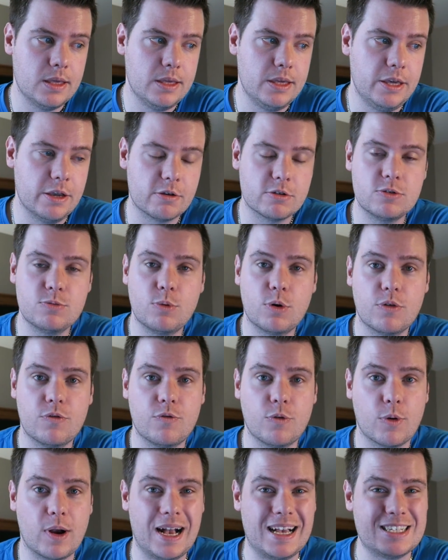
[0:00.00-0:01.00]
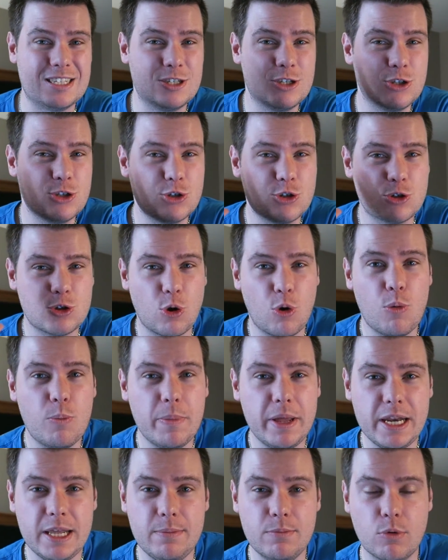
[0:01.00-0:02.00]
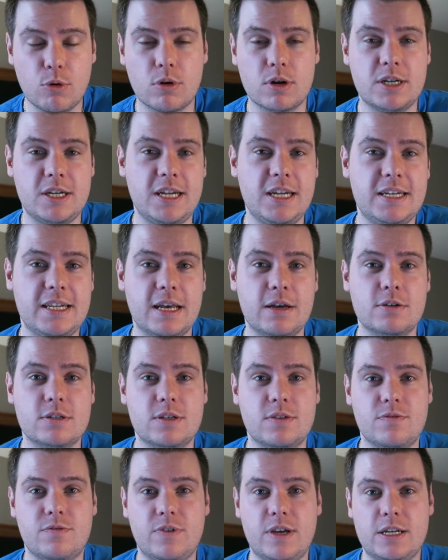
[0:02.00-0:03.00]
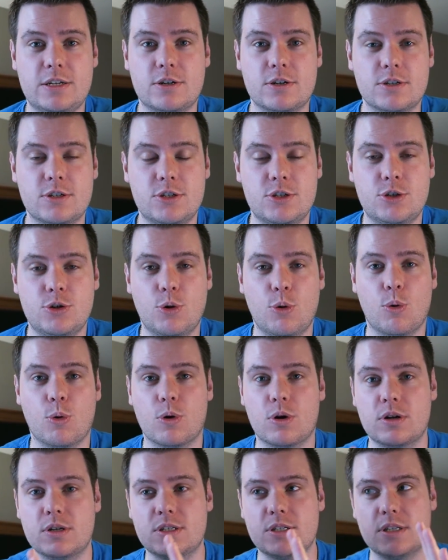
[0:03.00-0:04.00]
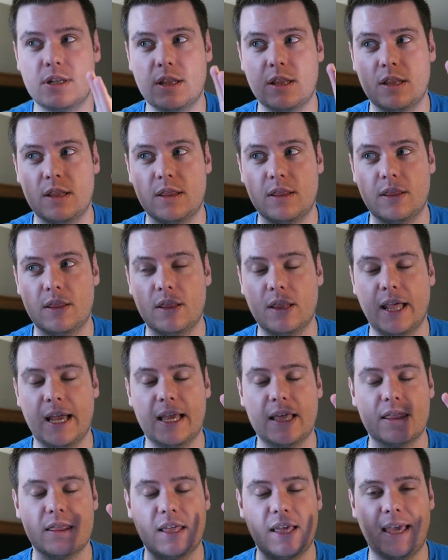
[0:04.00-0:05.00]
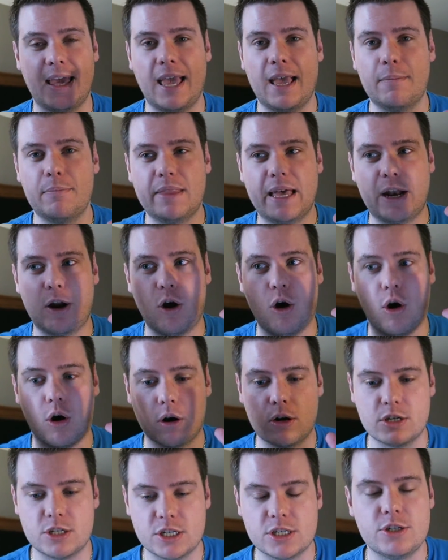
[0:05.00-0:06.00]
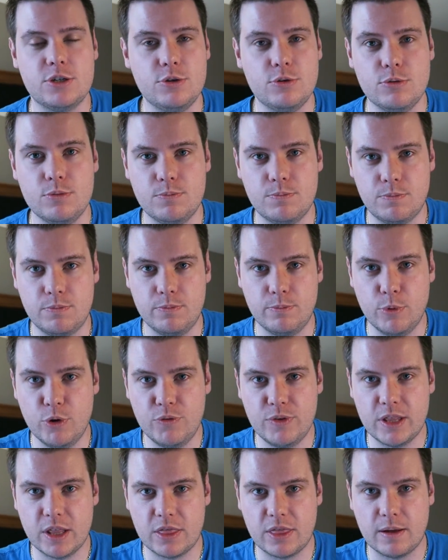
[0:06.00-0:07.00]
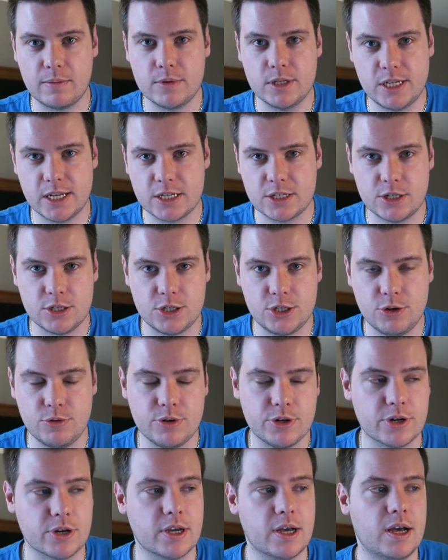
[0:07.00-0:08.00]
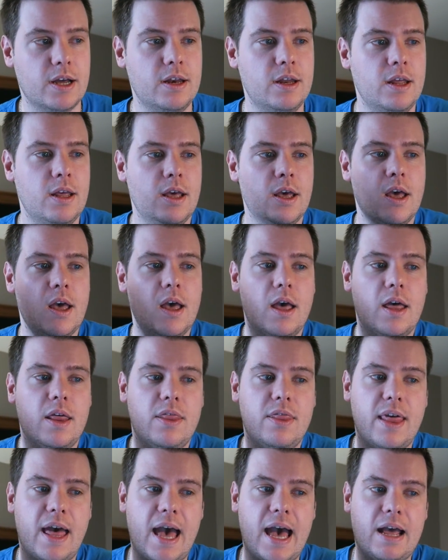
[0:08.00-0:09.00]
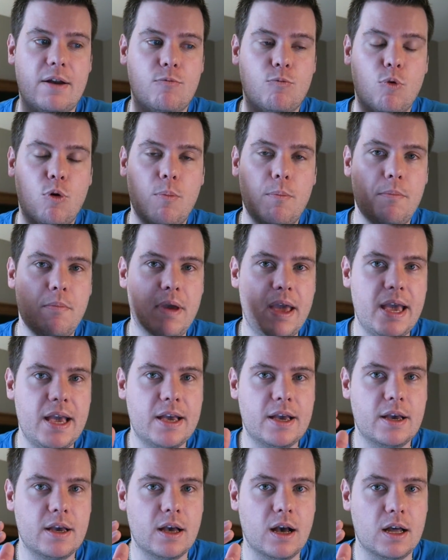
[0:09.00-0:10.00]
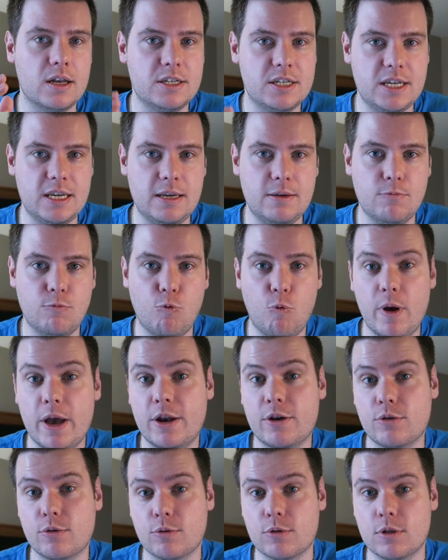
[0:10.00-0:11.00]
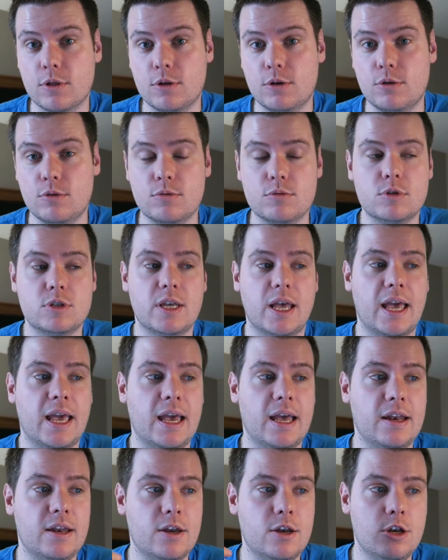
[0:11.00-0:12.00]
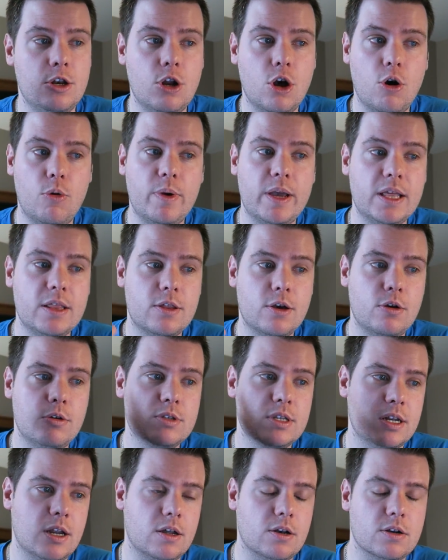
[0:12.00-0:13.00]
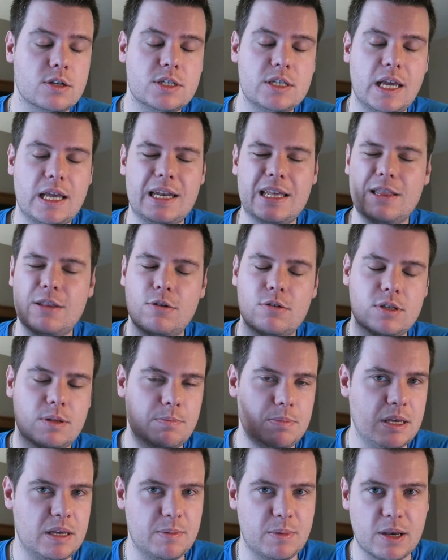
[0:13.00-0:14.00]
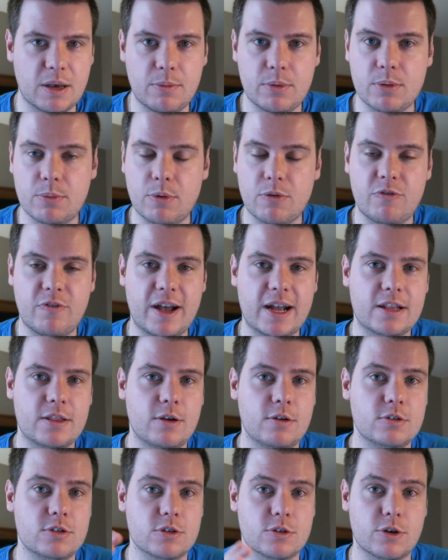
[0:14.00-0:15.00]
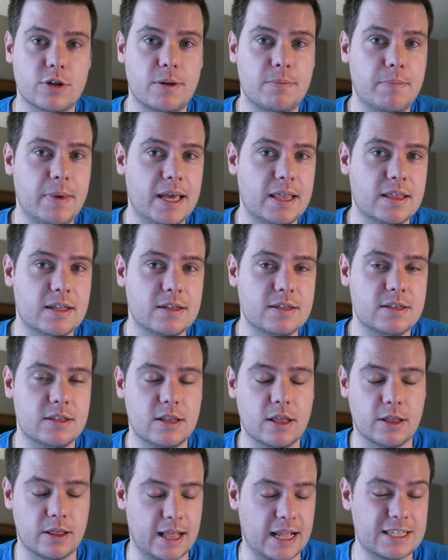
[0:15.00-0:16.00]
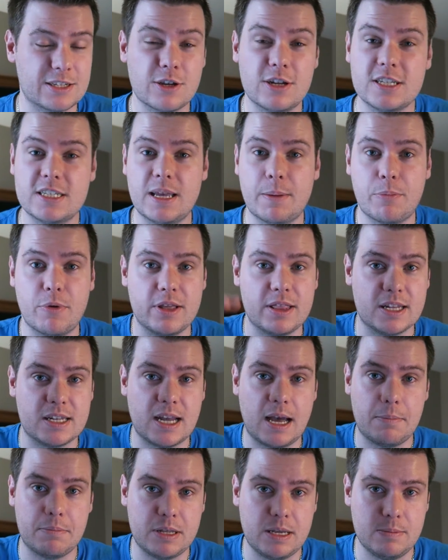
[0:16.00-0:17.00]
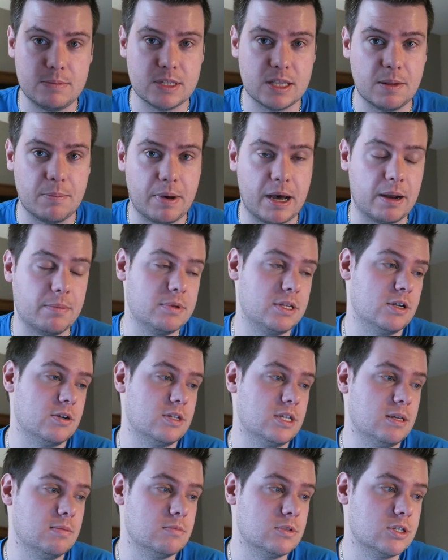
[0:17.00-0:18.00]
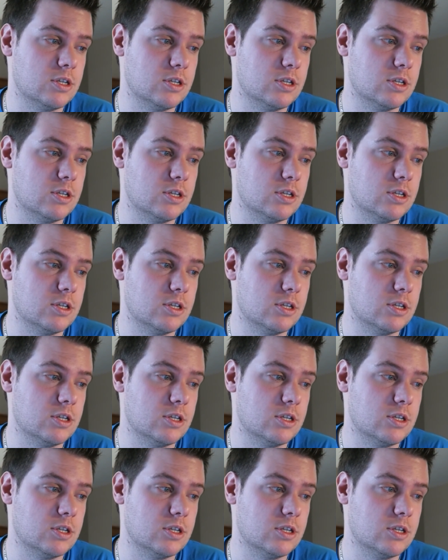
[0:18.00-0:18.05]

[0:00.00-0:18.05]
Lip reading: Gears of War 4 has so many more details and features towards like the game that aren't just you moving the thumbsticks and shooting your gun, that will make a team win or lose, and knowing those and understanding those and being able to perfect those are going to make that's going to separate the top teams and the bottom tier teams.